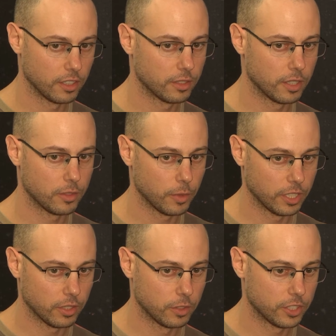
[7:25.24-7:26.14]
It's not that
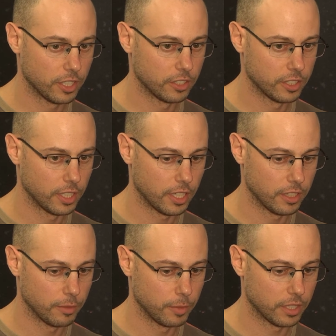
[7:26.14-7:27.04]
one could change the
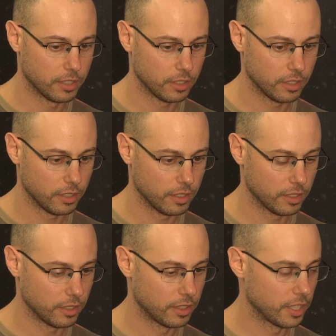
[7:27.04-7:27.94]
other, but
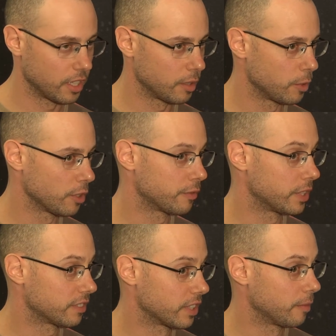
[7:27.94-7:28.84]
they are both
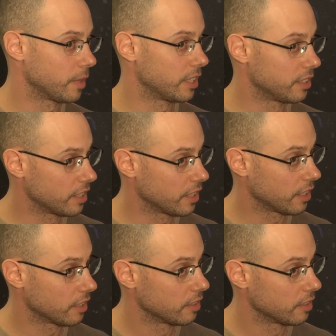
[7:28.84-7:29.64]
the same idea.